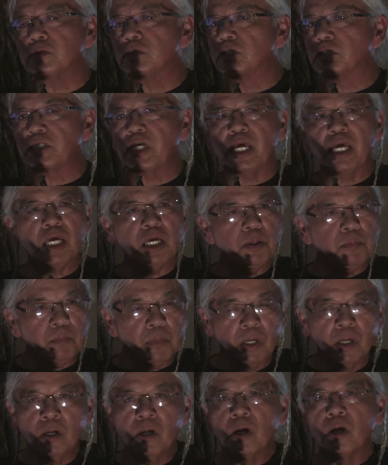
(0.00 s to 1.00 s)

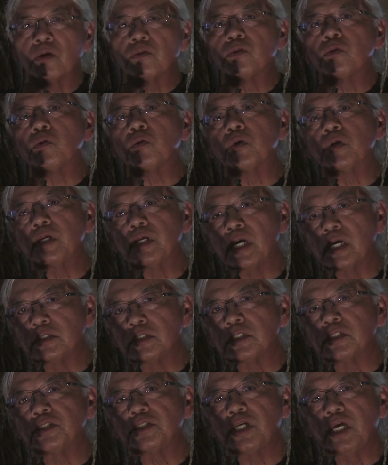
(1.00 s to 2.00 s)
Same authority
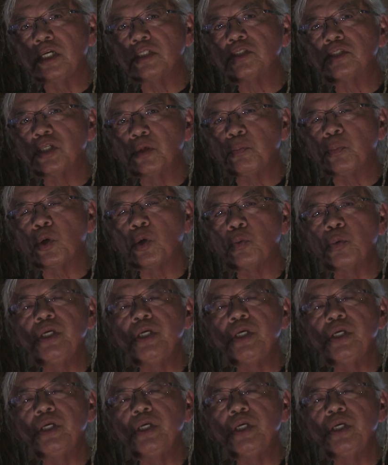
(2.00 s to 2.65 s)
as the SHPD.